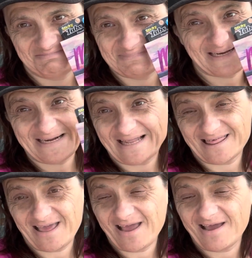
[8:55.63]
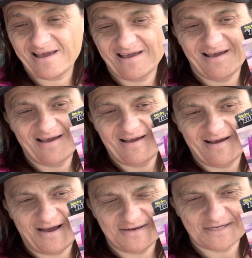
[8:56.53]
I didn't think.
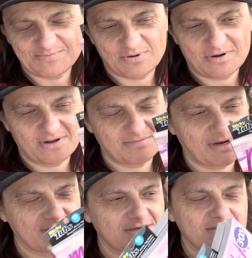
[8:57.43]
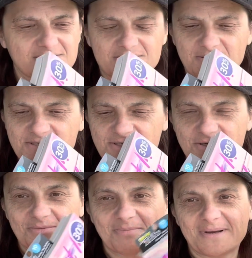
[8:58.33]
I just put on my
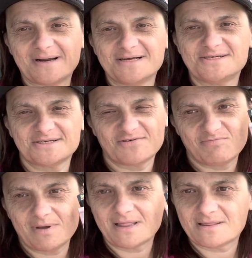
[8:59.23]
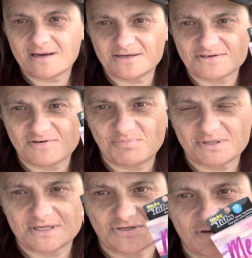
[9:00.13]
sweatshirt, but I should have
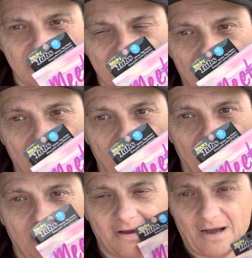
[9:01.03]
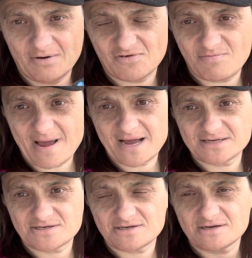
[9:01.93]
put this dress on. I would have
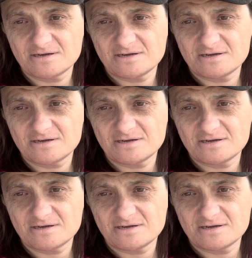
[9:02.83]
matched.